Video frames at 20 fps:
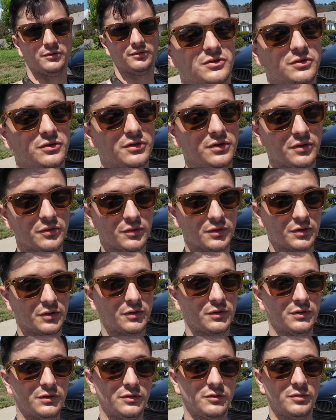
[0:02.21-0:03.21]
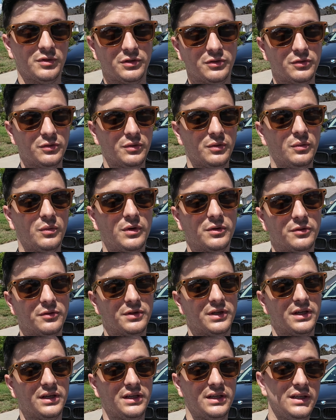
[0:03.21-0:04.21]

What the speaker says: Today we're going to be doing one of the